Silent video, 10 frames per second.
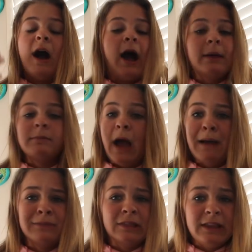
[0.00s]
I'm
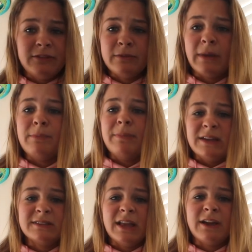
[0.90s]
living my
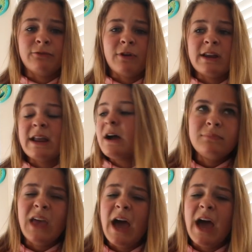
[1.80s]
best life right now.